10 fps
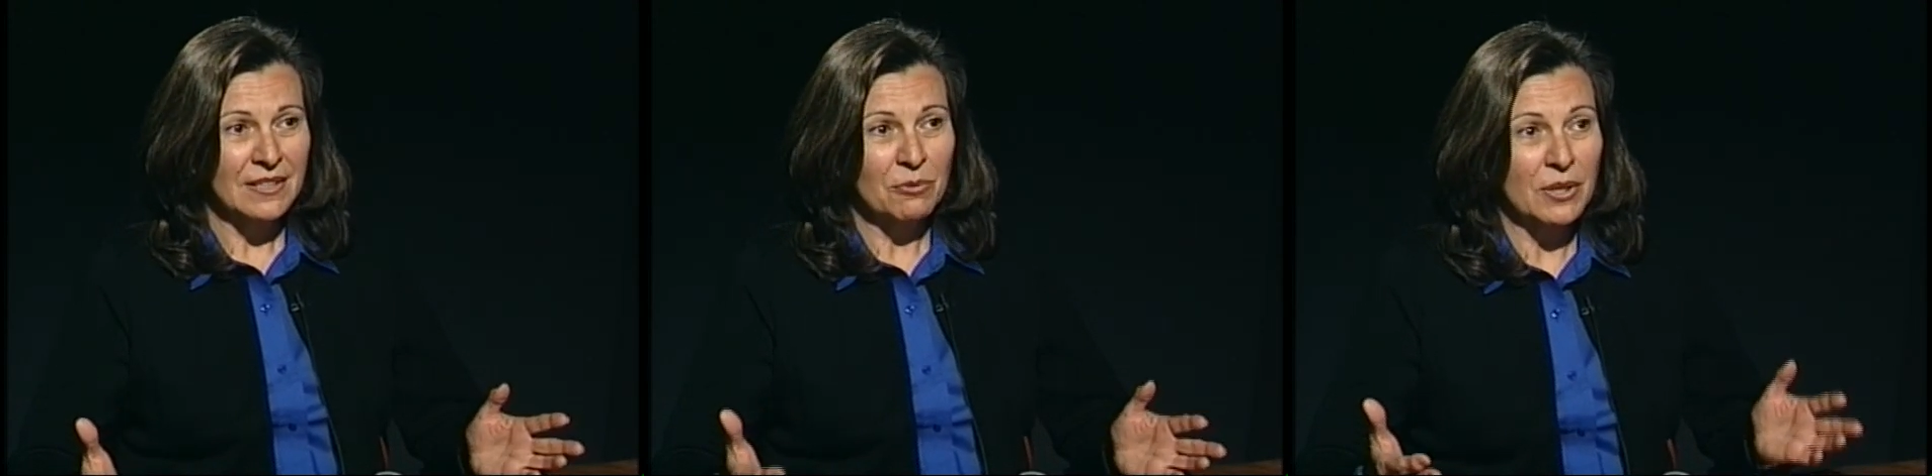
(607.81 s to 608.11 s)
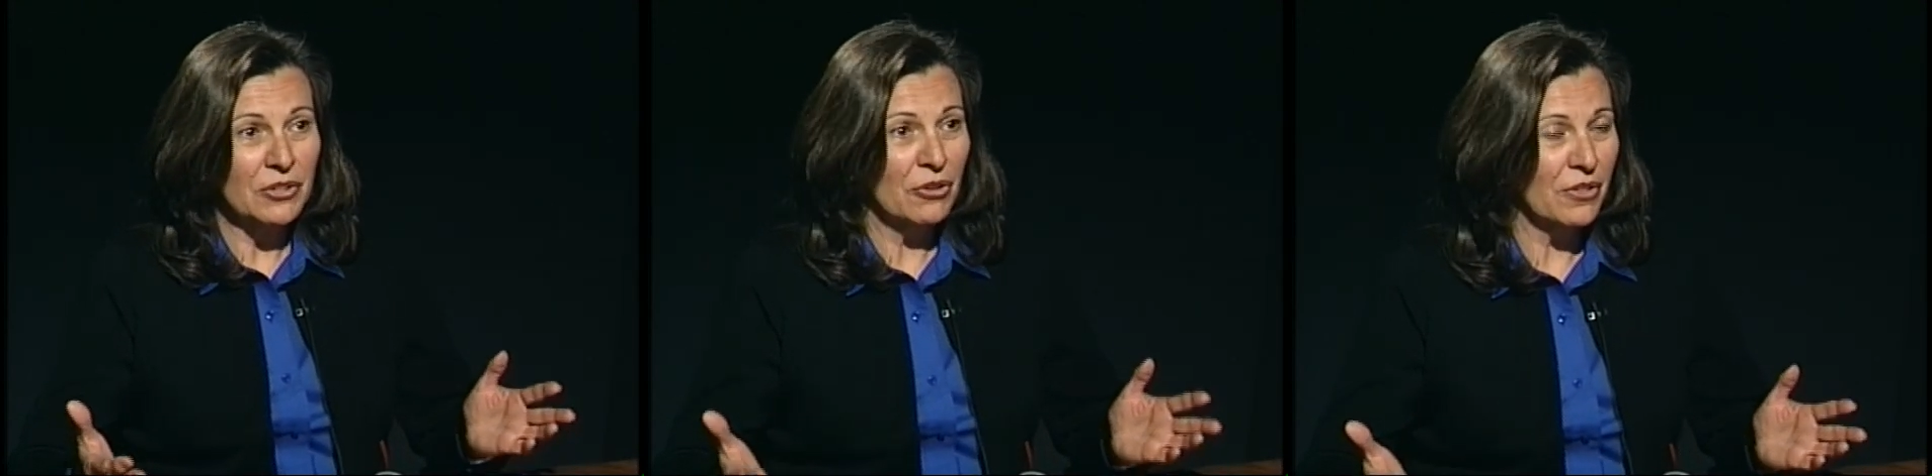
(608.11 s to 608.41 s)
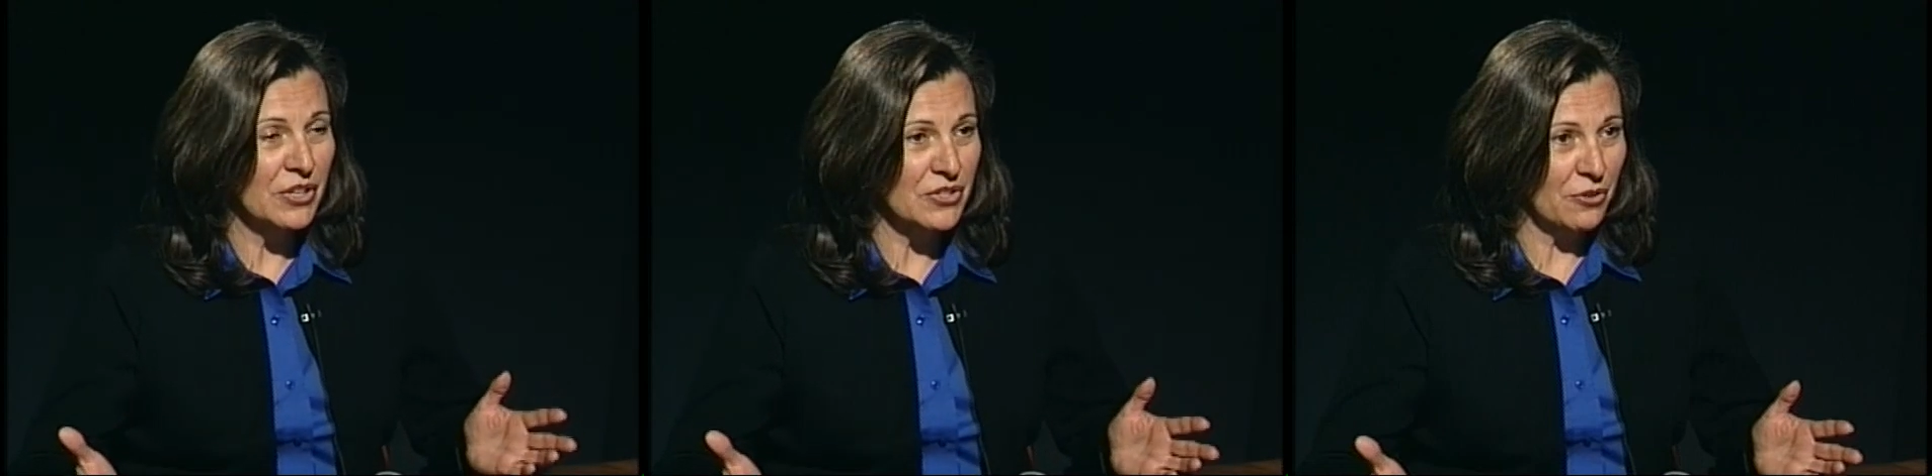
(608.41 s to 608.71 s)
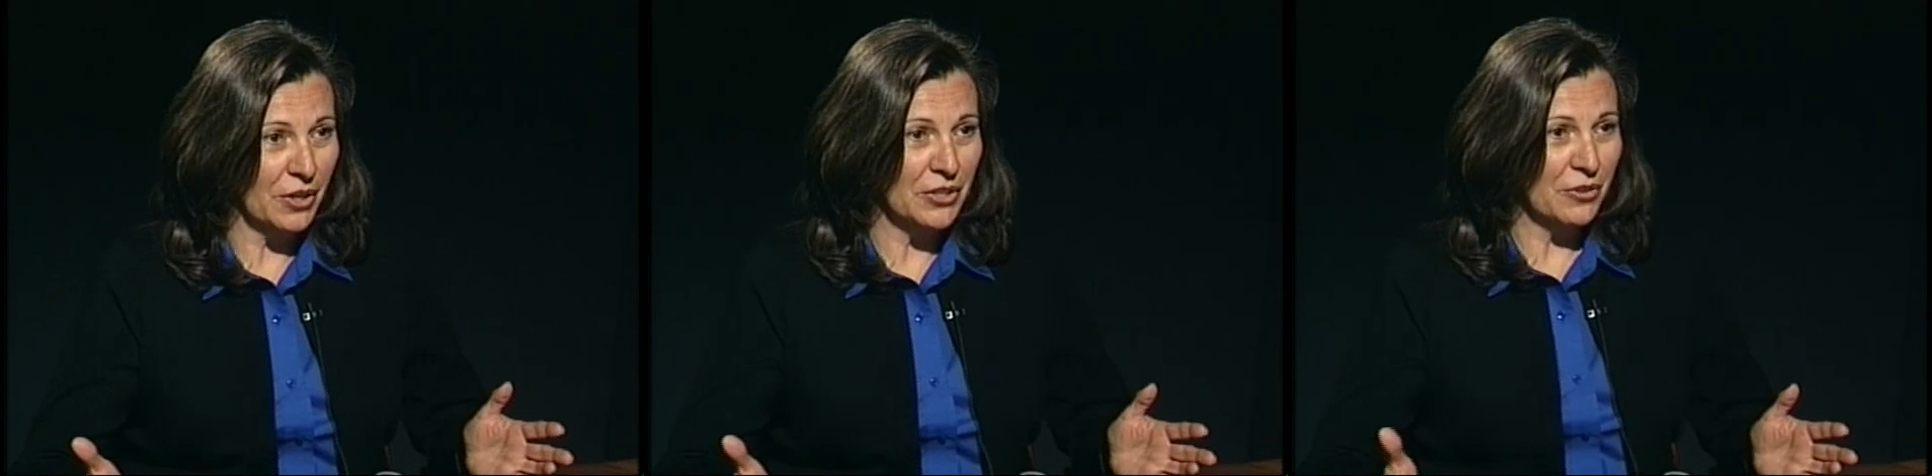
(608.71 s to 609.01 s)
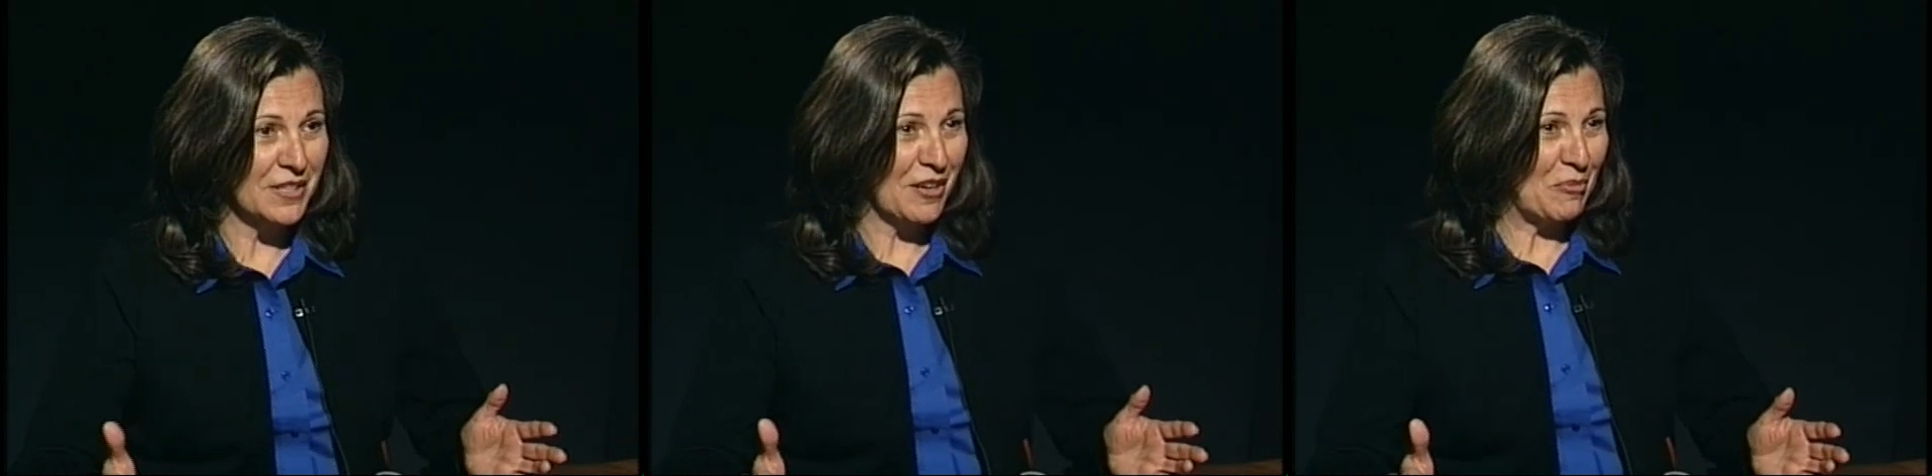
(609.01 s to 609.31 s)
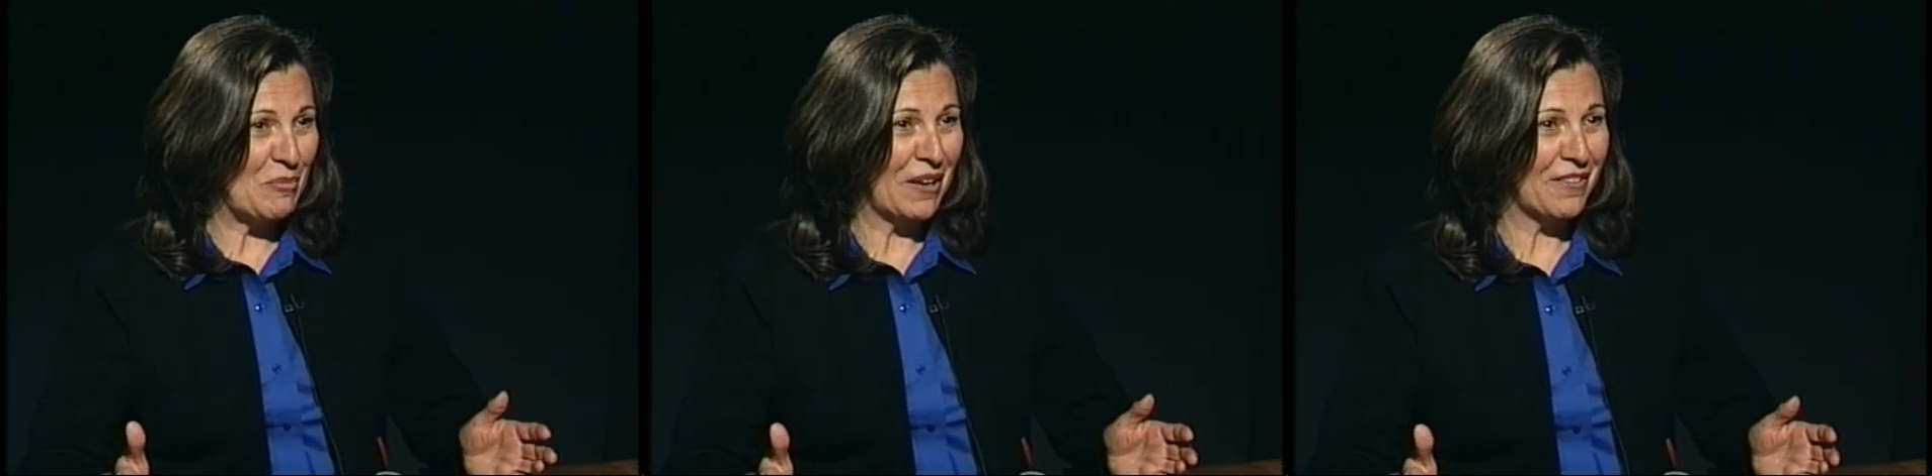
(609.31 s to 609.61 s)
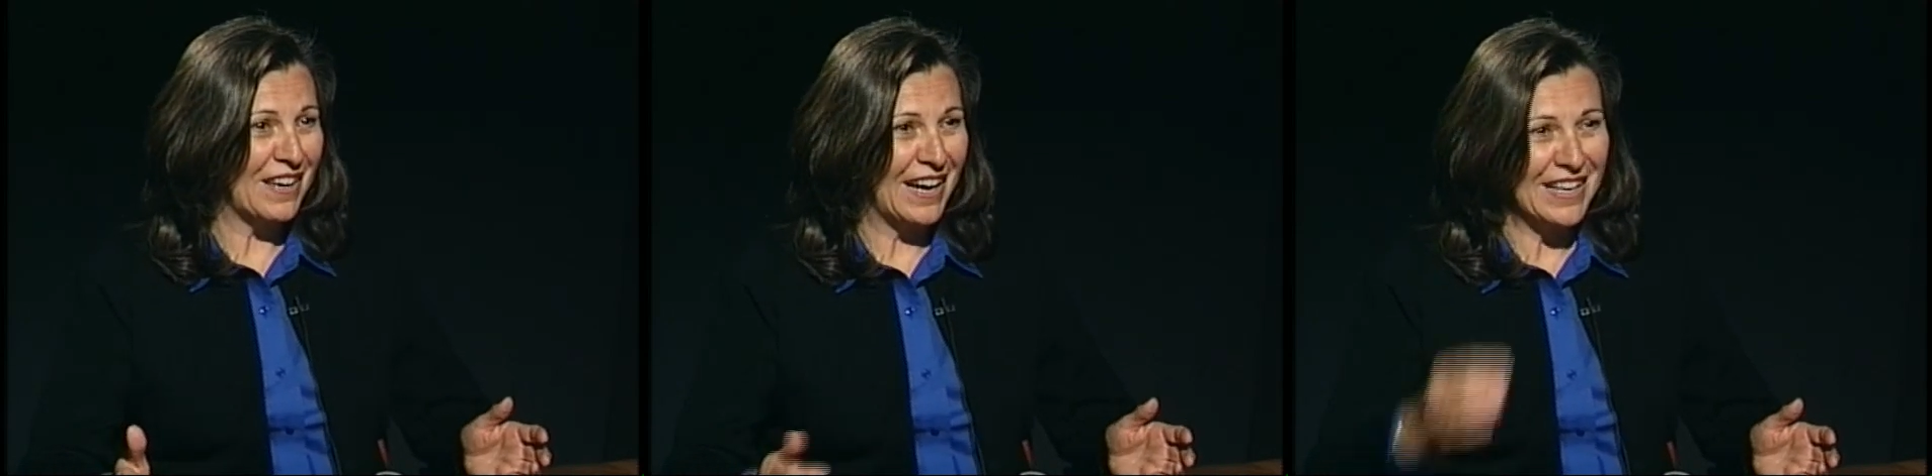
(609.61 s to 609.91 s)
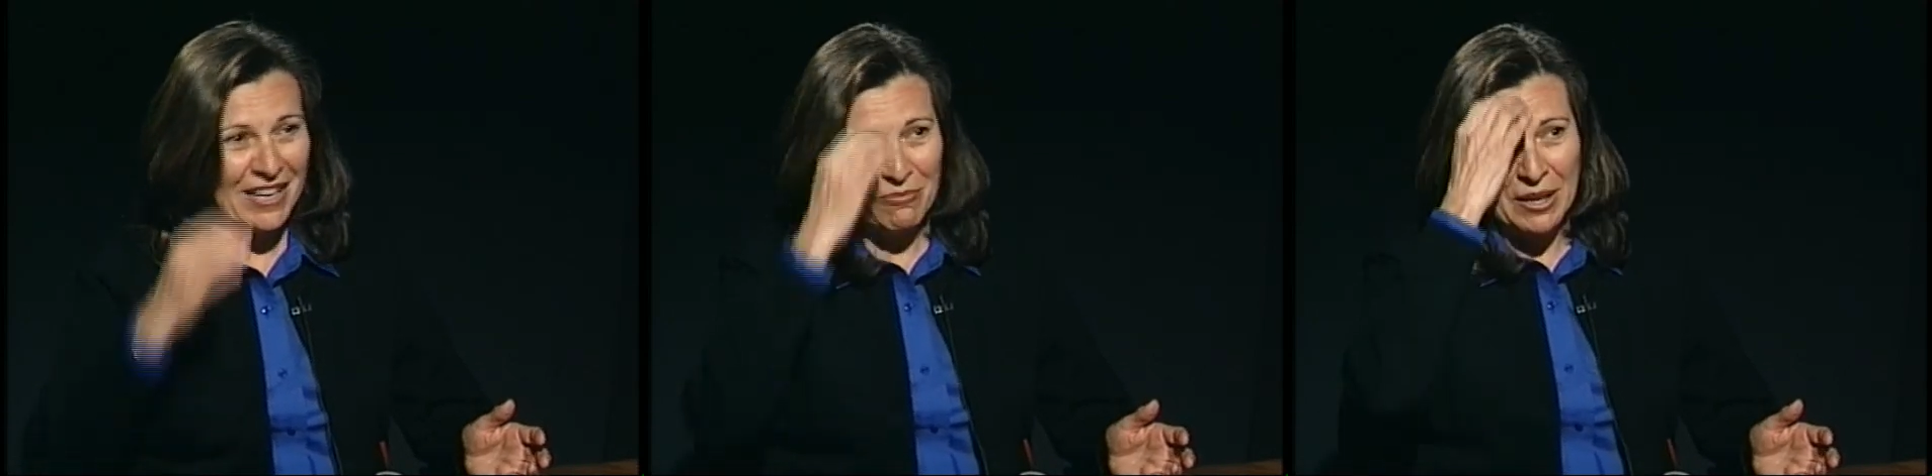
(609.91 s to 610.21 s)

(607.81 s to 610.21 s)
well, you're the historian, you can tell me better than I can,